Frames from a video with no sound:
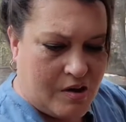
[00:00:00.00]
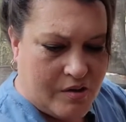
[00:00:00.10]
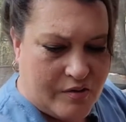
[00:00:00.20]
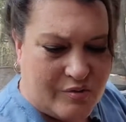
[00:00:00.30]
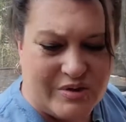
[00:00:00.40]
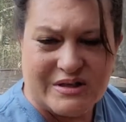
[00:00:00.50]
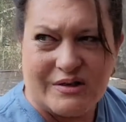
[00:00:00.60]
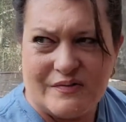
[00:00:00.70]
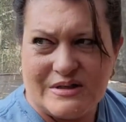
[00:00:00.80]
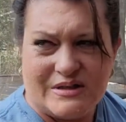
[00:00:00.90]
The risk
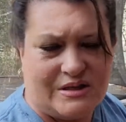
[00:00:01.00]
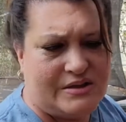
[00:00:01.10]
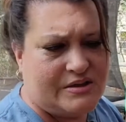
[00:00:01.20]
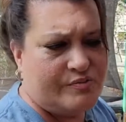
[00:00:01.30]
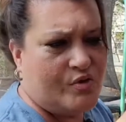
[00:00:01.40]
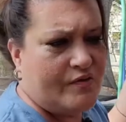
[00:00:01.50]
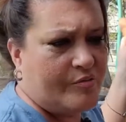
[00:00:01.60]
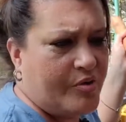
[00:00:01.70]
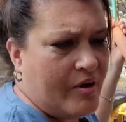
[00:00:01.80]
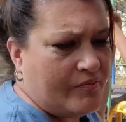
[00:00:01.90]
of disease is more of a
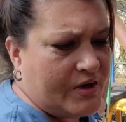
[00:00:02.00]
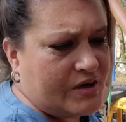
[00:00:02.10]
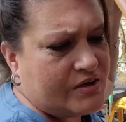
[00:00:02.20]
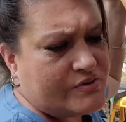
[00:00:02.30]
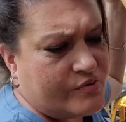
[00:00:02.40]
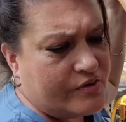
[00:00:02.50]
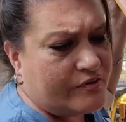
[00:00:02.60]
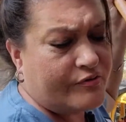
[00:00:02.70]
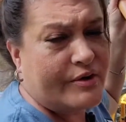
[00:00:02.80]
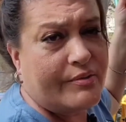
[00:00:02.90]
problem than it is when they're
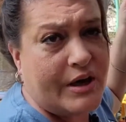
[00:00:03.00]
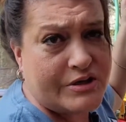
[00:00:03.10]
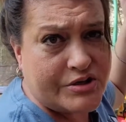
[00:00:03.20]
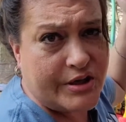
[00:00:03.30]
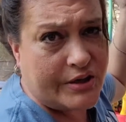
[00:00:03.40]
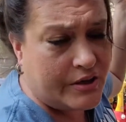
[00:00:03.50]
free ranging.